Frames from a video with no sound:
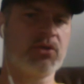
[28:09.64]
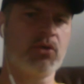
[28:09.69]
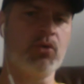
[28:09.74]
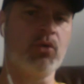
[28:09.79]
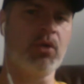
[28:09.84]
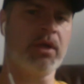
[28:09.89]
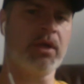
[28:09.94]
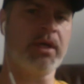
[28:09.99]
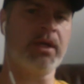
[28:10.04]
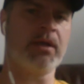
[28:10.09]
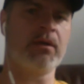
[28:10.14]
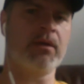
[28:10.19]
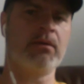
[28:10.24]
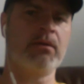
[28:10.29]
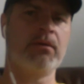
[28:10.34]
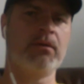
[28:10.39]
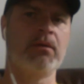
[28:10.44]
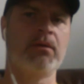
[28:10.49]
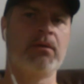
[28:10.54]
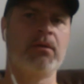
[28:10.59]
schooling,
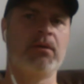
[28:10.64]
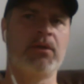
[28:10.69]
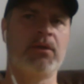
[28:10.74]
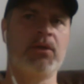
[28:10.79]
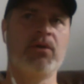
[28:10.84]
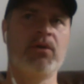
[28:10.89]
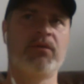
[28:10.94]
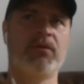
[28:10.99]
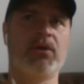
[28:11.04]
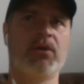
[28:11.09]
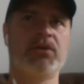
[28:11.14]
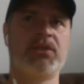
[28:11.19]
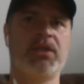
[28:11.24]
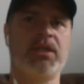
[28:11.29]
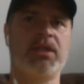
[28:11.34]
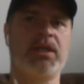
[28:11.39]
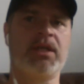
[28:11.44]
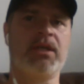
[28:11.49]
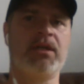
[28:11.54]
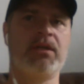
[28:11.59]

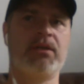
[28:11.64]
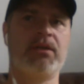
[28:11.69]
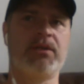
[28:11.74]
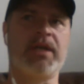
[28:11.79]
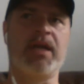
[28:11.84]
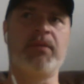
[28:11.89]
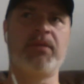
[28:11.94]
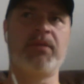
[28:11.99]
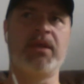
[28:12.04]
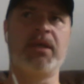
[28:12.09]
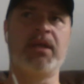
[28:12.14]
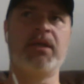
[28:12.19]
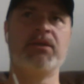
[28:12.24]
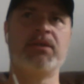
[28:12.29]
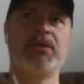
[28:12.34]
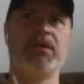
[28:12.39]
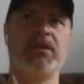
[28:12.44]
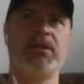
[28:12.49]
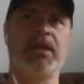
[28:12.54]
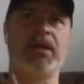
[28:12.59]
university type things.
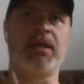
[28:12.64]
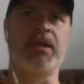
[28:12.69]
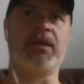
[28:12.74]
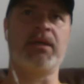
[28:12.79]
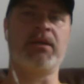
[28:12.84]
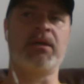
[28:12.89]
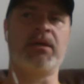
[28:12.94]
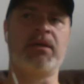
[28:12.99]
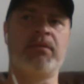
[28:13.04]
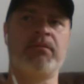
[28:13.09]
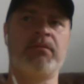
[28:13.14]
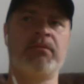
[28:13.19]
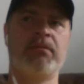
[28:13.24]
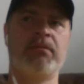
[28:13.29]
And um